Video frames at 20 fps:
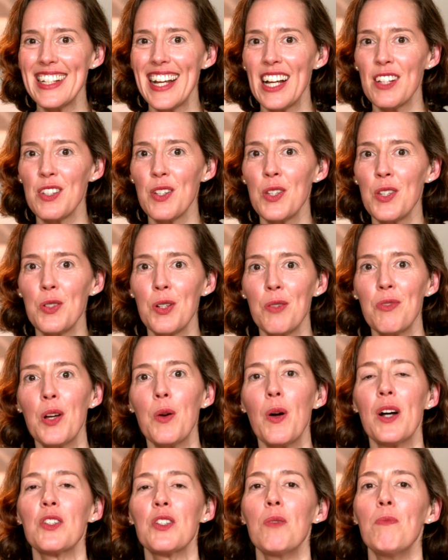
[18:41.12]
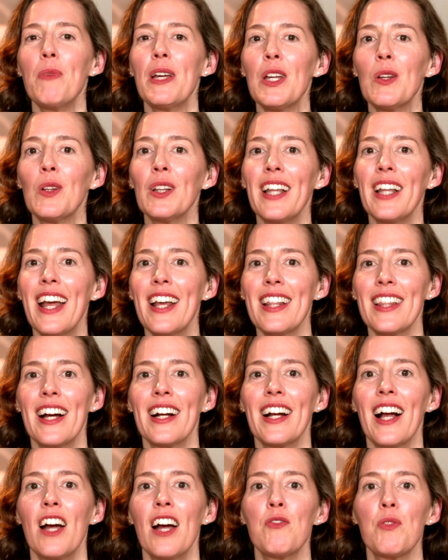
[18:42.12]
to answer the trivia question, but you'd like
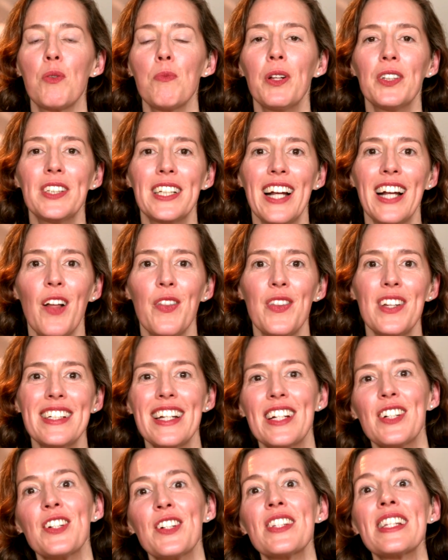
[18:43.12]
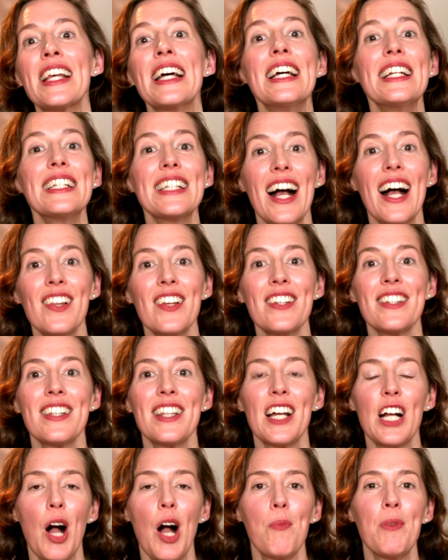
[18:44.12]
that guide for building healthy dinners, tell us
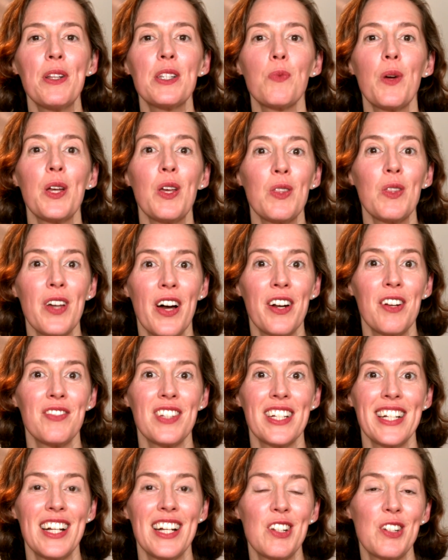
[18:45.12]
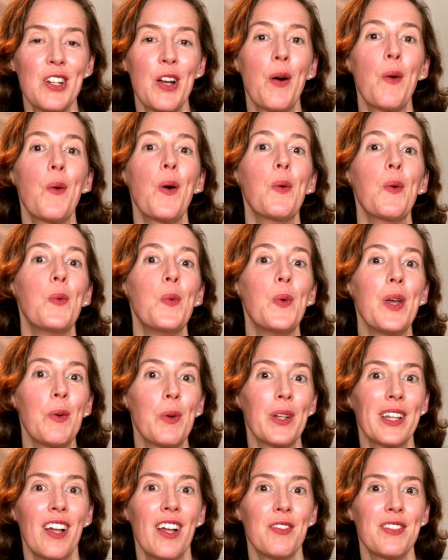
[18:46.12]
in the comments what you thought of tonight's show. We
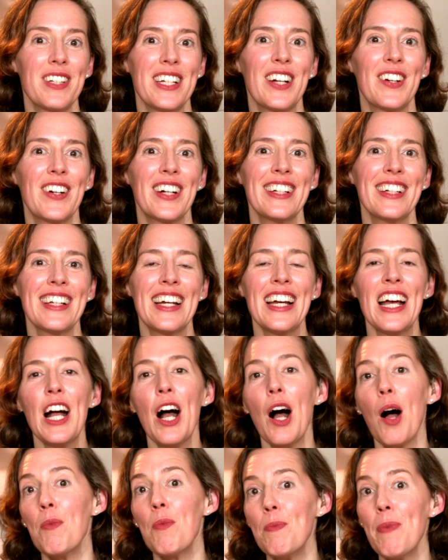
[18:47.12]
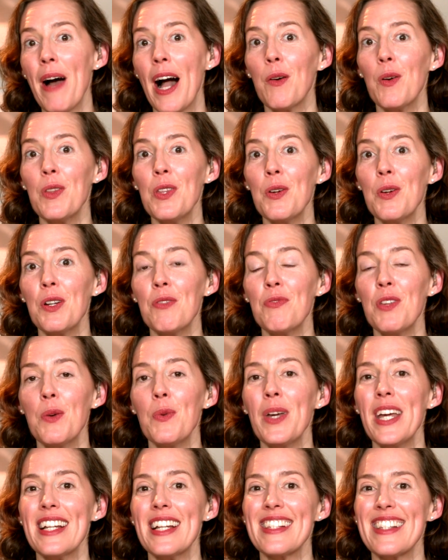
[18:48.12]
would love to hear it. I'll be back with you in a few
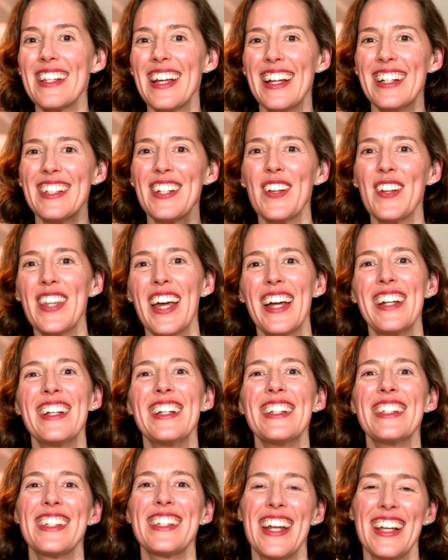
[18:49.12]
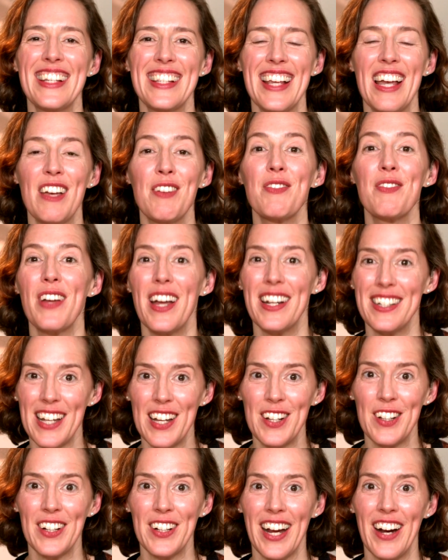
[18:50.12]
weeks. Until then, stay safe and
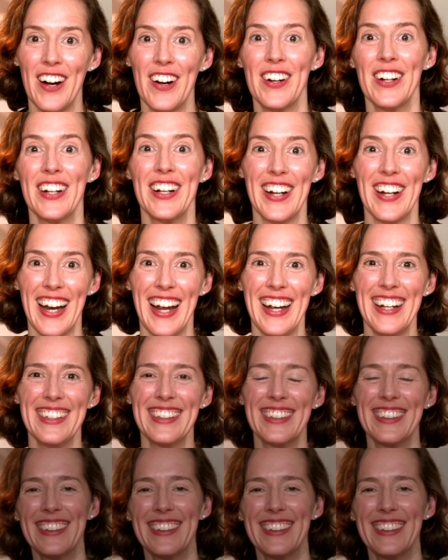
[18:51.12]
take good care. Good night.